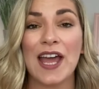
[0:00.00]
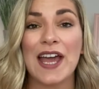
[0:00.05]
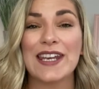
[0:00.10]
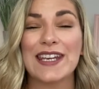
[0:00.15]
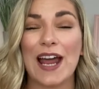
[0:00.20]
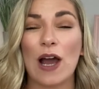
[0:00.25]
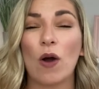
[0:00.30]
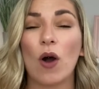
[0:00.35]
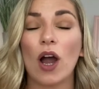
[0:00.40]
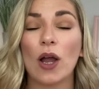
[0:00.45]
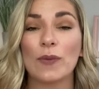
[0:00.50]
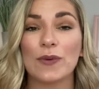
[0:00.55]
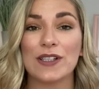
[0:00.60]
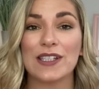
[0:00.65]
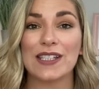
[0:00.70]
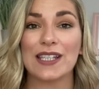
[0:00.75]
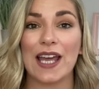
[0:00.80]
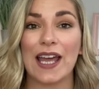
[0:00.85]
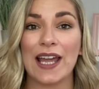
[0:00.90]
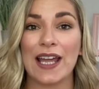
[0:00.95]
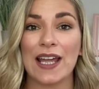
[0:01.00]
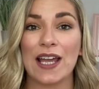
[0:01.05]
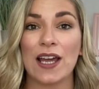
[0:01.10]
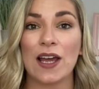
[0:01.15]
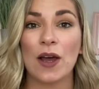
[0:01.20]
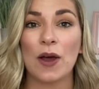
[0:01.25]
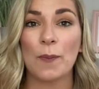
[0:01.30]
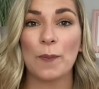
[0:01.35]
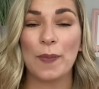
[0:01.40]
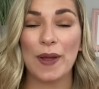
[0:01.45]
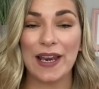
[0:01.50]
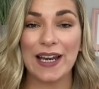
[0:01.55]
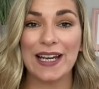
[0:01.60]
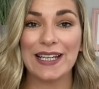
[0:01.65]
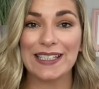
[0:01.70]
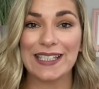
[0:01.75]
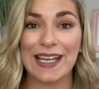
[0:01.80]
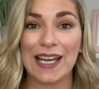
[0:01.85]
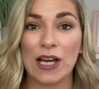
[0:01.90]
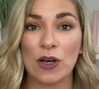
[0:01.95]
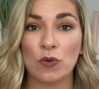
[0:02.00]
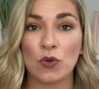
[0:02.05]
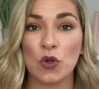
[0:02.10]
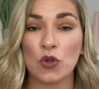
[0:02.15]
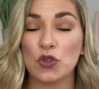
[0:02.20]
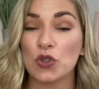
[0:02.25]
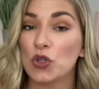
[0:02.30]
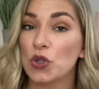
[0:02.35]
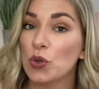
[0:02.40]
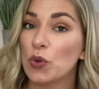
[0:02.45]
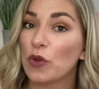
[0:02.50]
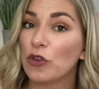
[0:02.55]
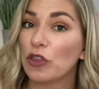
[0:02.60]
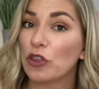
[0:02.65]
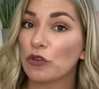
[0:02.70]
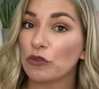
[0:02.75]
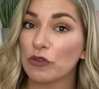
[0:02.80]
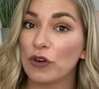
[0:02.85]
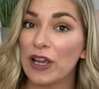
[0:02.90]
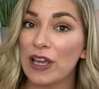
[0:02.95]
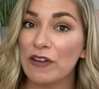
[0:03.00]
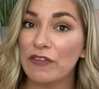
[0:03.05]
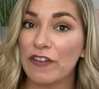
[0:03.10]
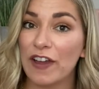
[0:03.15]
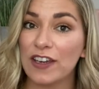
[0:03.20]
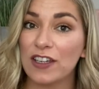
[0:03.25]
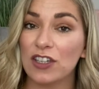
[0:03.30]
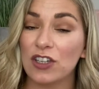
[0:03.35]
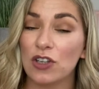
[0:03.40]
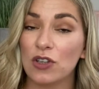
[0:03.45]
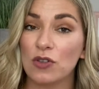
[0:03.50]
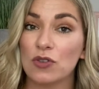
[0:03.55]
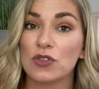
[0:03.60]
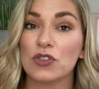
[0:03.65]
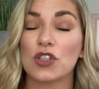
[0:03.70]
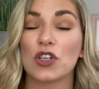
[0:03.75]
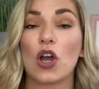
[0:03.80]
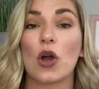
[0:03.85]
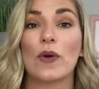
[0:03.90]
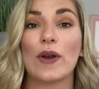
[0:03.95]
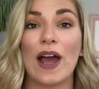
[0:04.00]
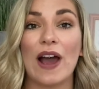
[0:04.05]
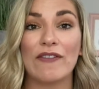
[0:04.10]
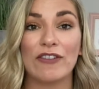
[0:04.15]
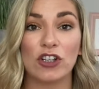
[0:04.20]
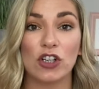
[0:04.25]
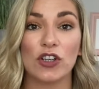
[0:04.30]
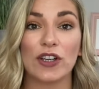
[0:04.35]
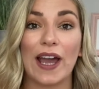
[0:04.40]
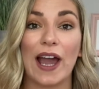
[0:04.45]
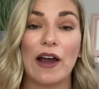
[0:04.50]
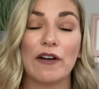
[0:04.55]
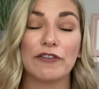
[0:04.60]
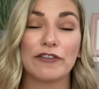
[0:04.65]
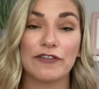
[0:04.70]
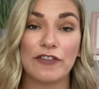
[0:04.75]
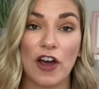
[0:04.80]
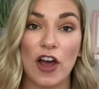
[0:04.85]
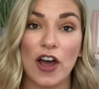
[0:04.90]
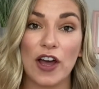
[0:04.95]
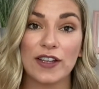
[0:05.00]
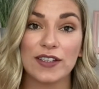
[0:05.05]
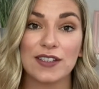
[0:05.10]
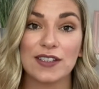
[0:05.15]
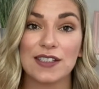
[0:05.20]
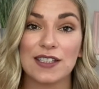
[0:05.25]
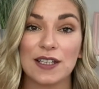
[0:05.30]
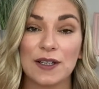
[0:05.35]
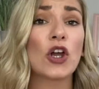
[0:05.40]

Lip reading: Now, I would say pin it down to 3 venues to go and have a look at first.